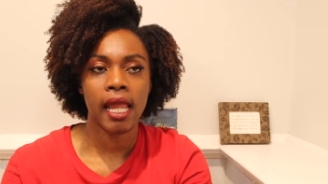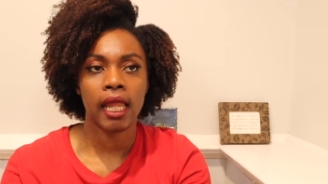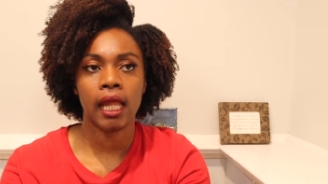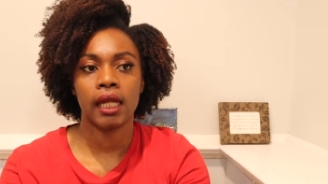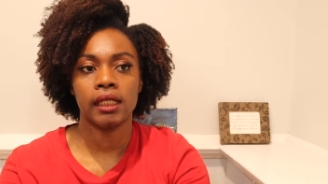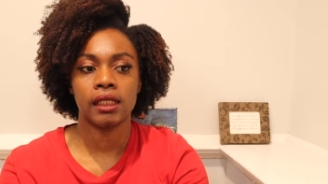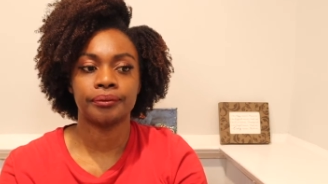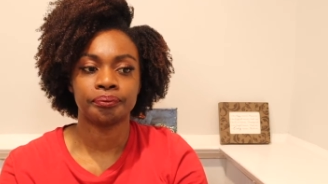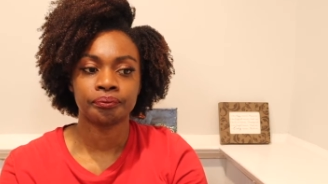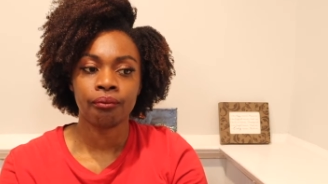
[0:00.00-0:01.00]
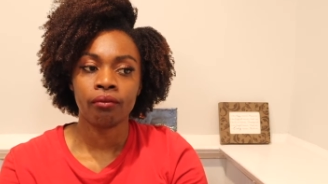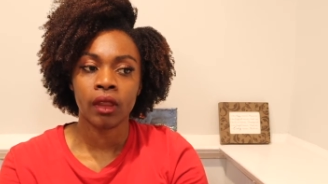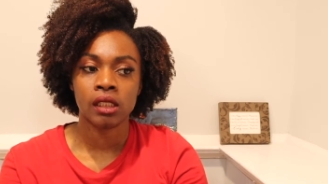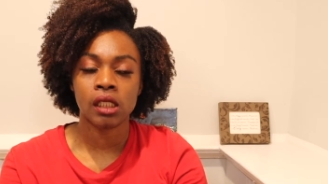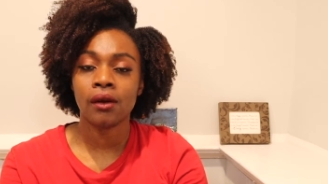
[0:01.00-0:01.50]
and
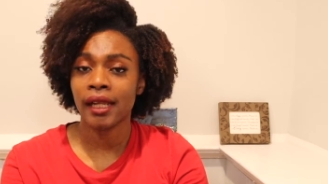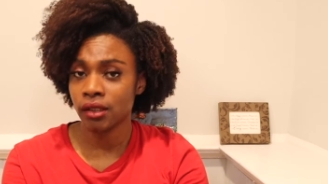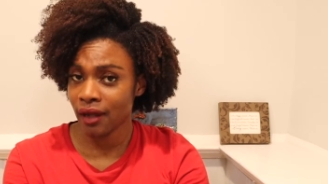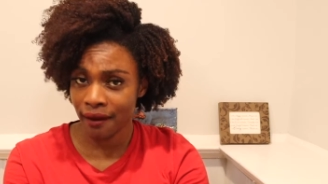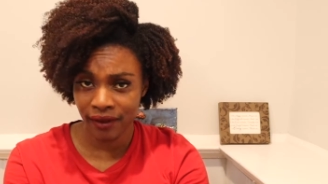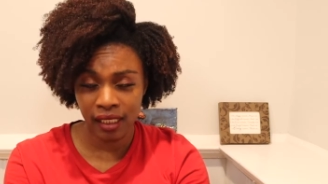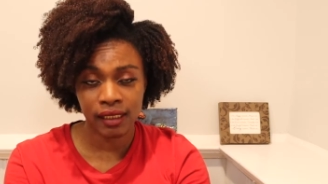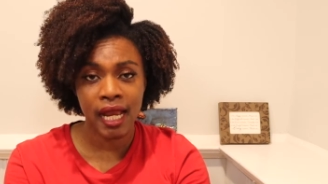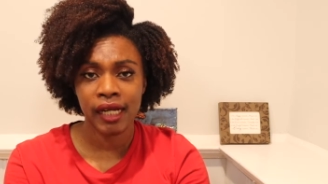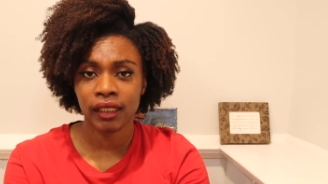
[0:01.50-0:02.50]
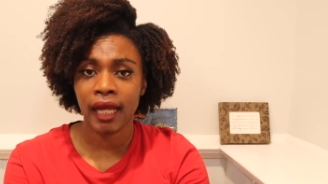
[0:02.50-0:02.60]
so I do have the entire